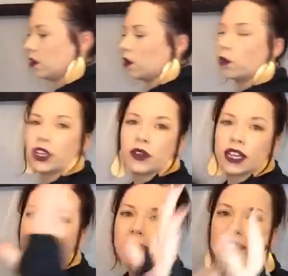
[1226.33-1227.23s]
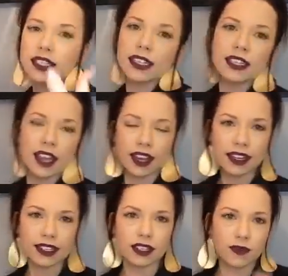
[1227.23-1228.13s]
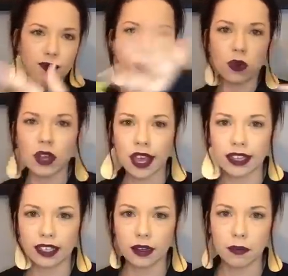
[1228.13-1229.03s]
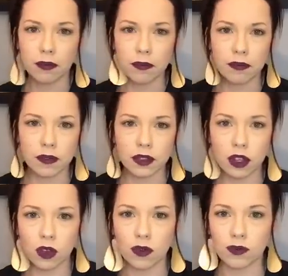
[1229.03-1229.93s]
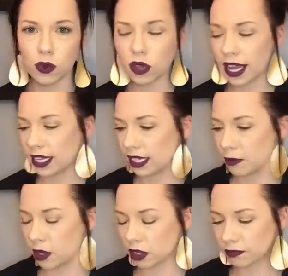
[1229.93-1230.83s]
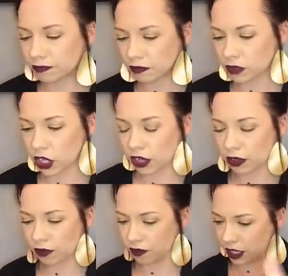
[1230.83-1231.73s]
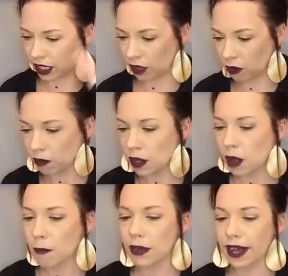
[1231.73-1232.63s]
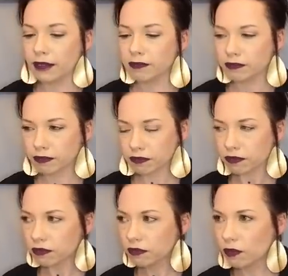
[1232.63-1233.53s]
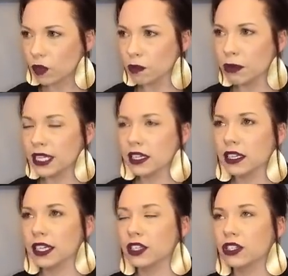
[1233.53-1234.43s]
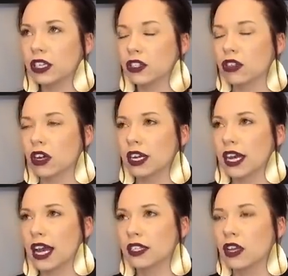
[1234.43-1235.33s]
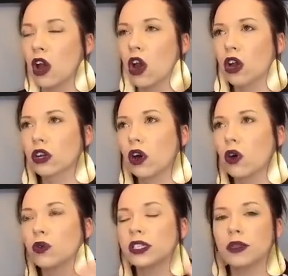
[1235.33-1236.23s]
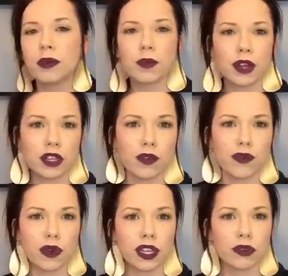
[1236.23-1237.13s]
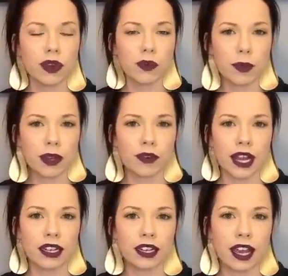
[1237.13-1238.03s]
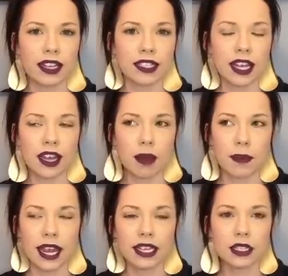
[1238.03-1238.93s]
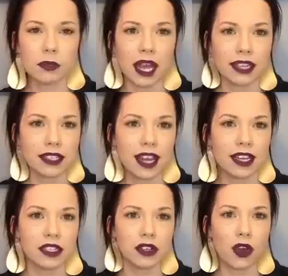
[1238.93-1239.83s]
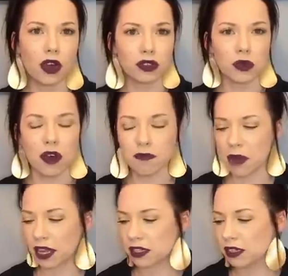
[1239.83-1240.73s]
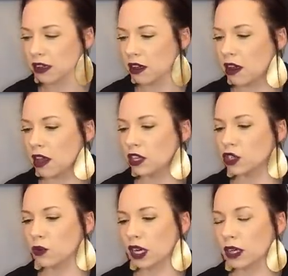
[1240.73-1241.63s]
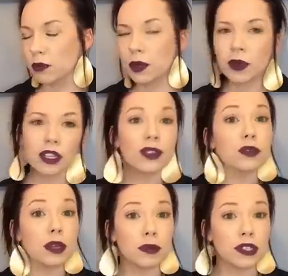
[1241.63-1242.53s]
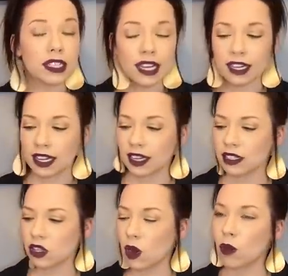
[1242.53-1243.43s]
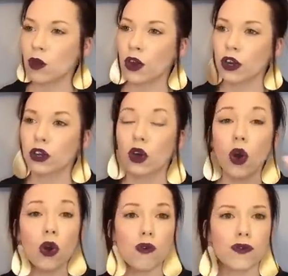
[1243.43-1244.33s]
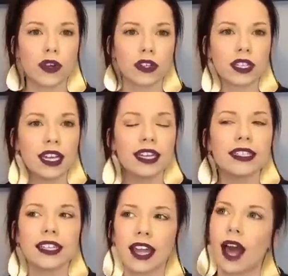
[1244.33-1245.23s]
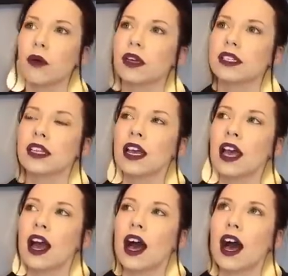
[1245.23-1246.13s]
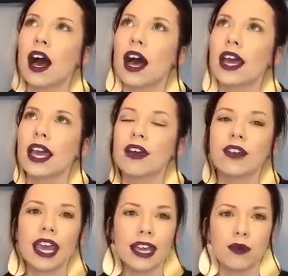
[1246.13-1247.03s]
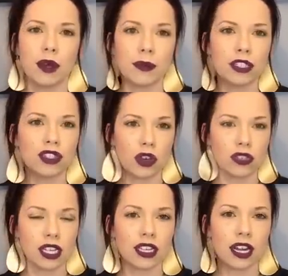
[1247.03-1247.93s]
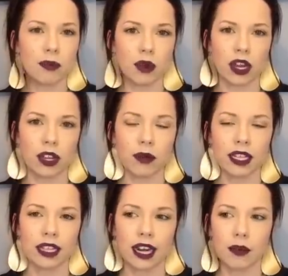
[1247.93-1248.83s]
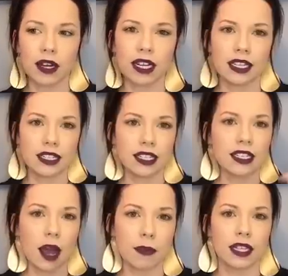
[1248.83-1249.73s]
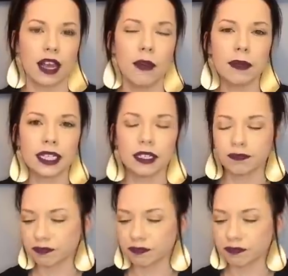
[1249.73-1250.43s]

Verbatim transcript: what you guys haven't seen yet is the Fool Haley, the Fool Haley book or video. But basically, it started as her goal was to be one of the 43 women recognized that got paid as black status all 12 months. She wanted to be one of those people standing. So her goal for getting to that was I have eight women chosen that I'm working with that I want to get to the top of the company.